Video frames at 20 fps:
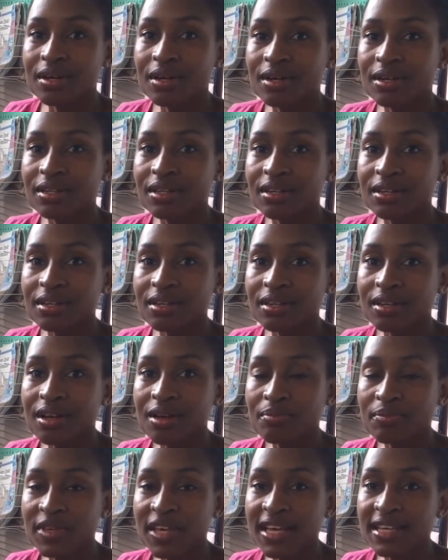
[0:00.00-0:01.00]
the
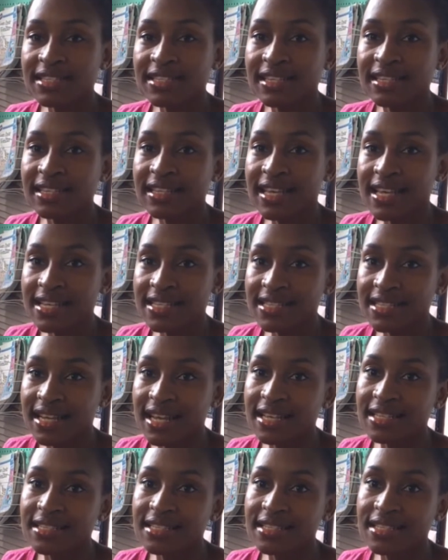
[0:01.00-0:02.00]
cupcakes and the cake
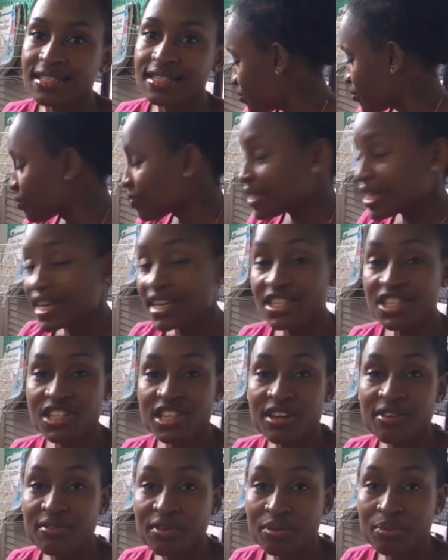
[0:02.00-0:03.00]
slices, a
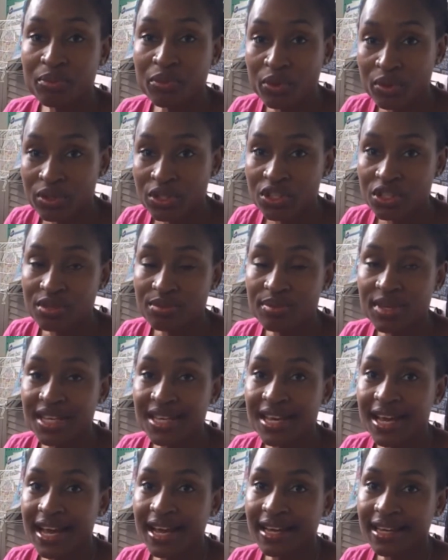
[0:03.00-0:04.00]
chef approached me
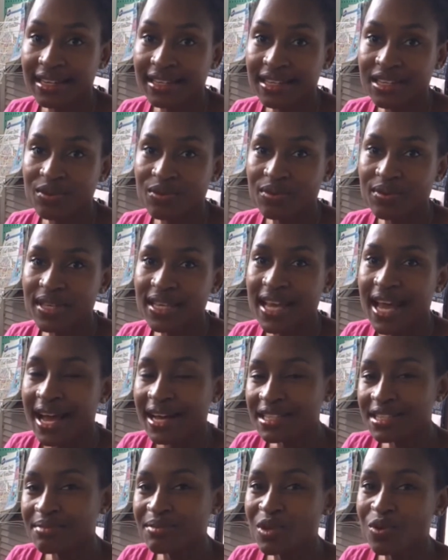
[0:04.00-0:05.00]
and he
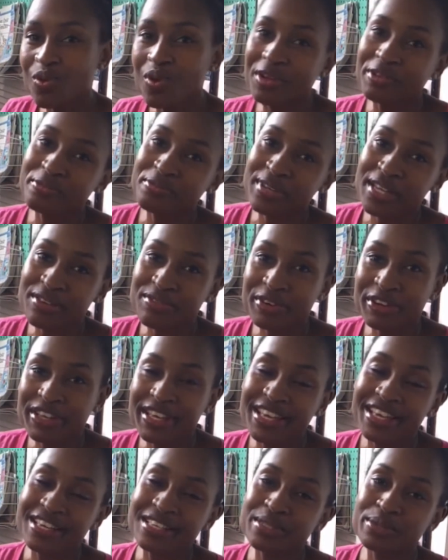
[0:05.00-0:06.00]
asked me what flavor
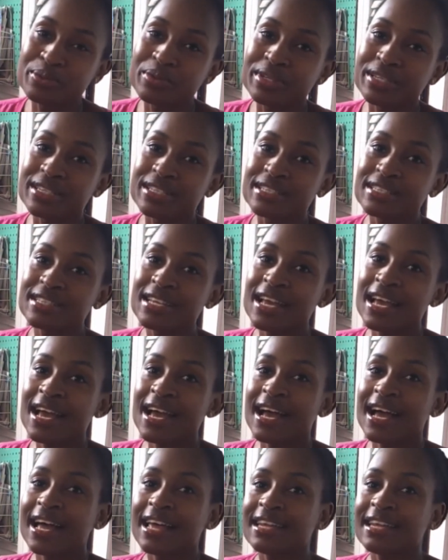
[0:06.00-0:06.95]
cake it was, and